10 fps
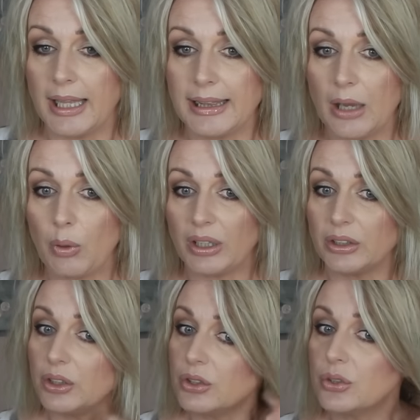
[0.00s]
Now I
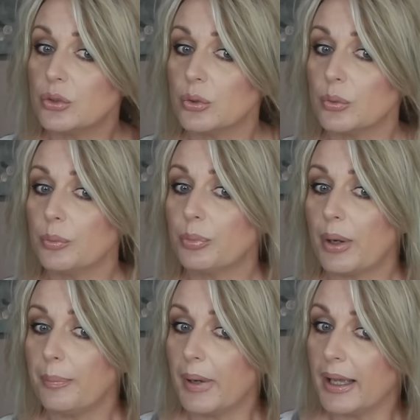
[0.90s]
need to
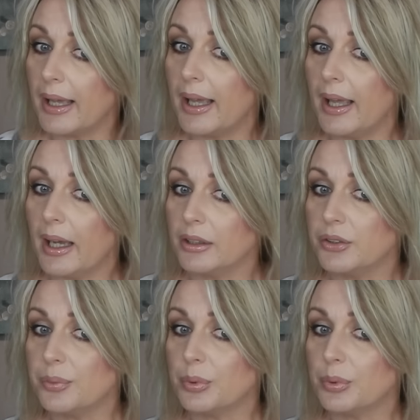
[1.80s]
prep my hair and to